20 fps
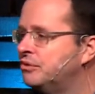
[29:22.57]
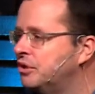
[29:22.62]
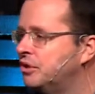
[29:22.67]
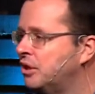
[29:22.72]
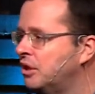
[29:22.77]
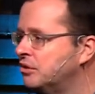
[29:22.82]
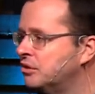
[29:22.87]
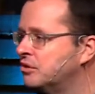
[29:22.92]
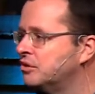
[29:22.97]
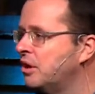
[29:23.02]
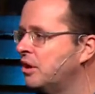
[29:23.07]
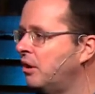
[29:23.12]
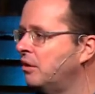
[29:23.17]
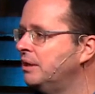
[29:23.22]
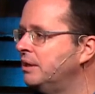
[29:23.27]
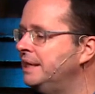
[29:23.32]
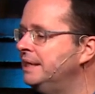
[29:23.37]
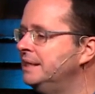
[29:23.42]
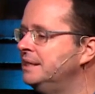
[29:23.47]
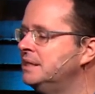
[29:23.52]

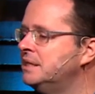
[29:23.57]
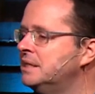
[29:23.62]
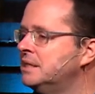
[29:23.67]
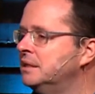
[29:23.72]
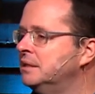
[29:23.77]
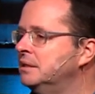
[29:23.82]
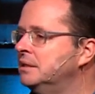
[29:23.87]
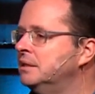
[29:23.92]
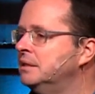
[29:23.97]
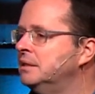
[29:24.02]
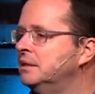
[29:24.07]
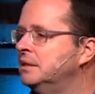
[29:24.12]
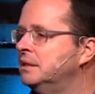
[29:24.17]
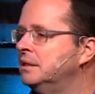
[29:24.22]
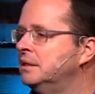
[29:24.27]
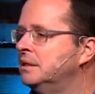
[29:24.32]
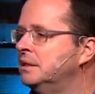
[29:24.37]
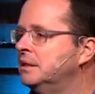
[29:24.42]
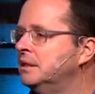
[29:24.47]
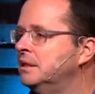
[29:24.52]
control is
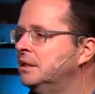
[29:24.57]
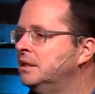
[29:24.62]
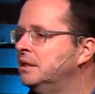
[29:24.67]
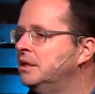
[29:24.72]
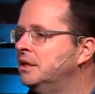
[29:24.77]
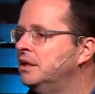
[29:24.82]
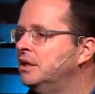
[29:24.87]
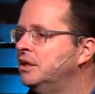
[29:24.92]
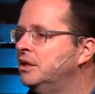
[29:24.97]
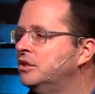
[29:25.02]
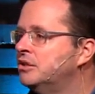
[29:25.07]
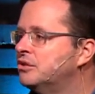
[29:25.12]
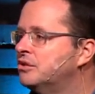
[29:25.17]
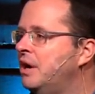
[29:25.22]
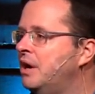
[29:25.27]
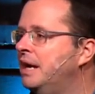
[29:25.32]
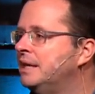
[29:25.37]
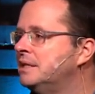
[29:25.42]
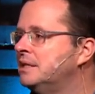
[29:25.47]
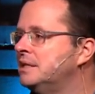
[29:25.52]

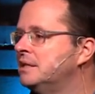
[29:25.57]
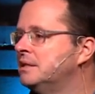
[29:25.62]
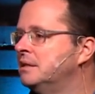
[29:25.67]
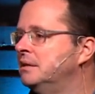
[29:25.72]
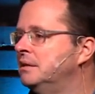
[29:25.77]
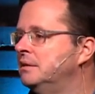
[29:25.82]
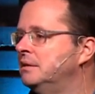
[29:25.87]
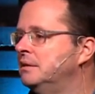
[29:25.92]
trust.